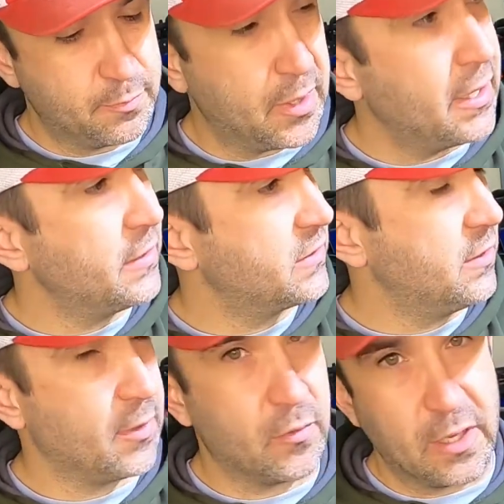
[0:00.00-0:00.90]
bonnets
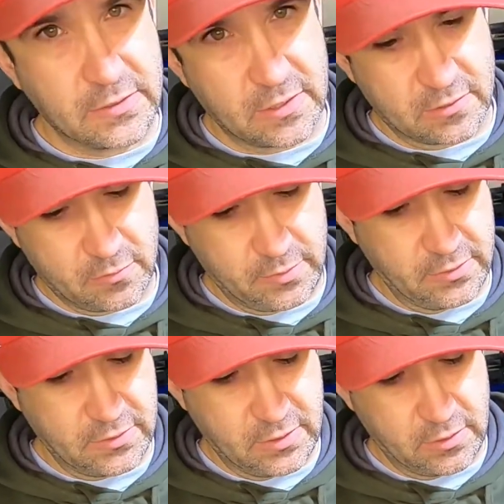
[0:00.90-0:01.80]
keep my rod socks from
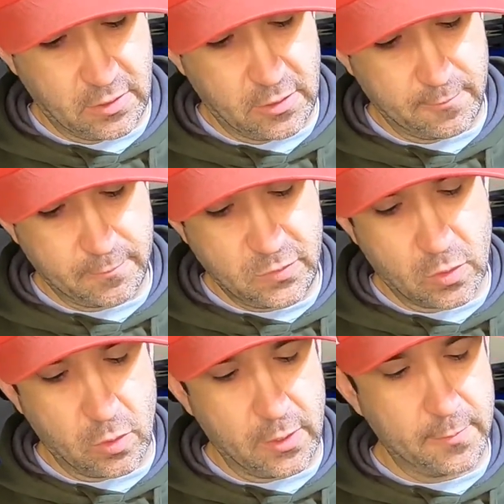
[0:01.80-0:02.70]
being
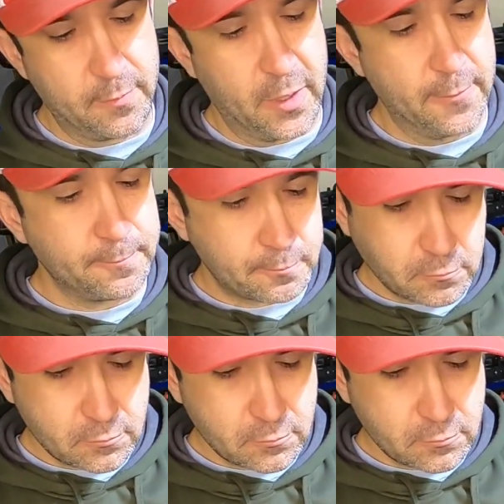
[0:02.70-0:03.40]
torn up. But